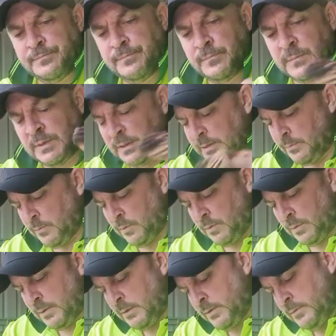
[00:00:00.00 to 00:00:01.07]
Again,
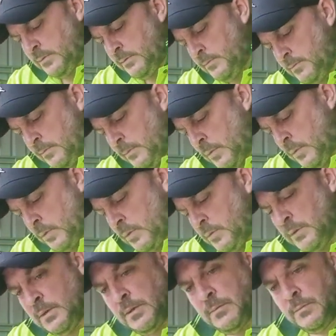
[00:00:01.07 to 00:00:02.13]
water,
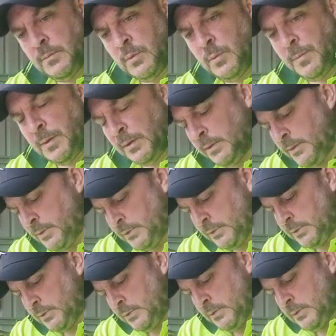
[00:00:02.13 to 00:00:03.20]
more
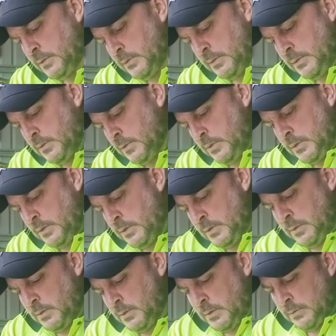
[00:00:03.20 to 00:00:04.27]
polish,
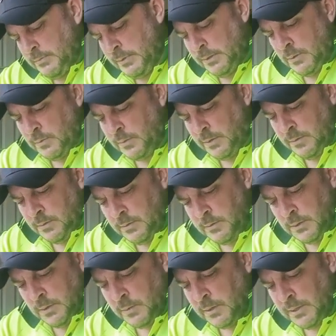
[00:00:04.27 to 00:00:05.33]
but you want
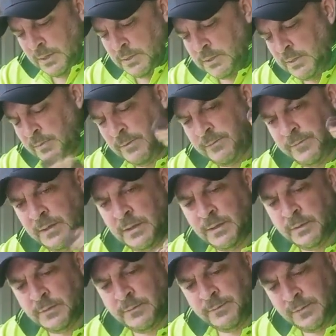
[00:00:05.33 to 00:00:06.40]
to actually be feeling
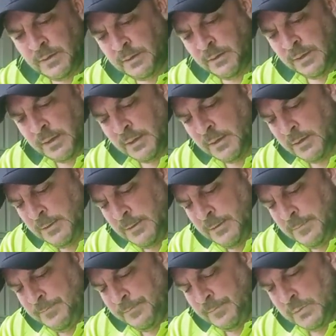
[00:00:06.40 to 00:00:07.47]
on your finger there.
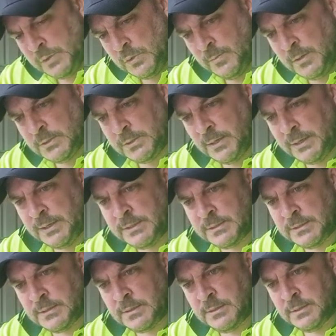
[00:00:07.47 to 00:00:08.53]
It's almost like
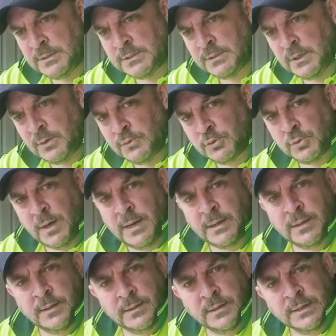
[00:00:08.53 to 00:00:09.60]
there's no drag,
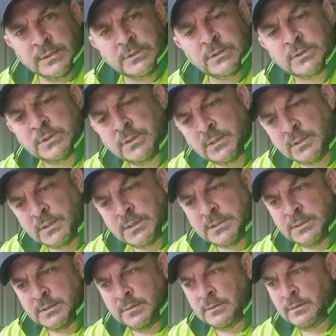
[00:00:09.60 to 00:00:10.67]
and it's just nice,
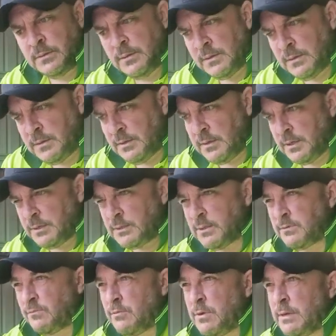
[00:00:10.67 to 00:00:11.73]
and it's
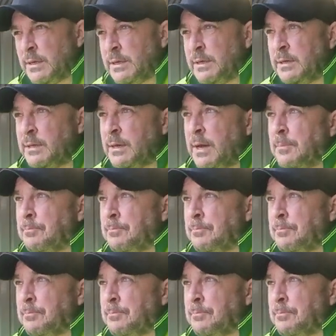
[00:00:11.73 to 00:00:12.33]
just really